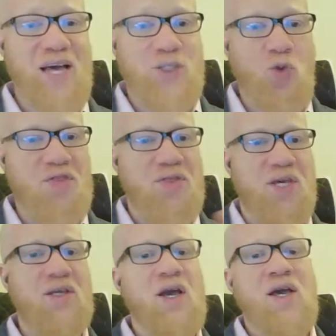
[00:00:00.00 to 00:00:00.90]
That's one
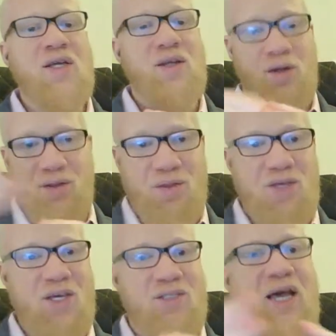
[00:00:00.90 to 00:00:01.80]
thing. Another
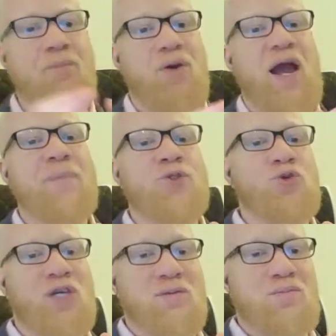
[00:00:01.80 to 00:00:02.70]
thing is that perhaps
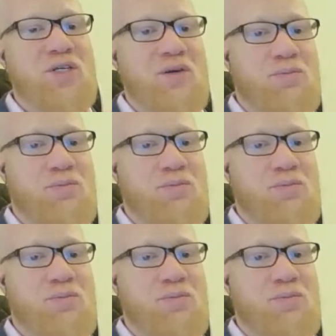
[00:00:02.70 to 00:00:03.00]
you can be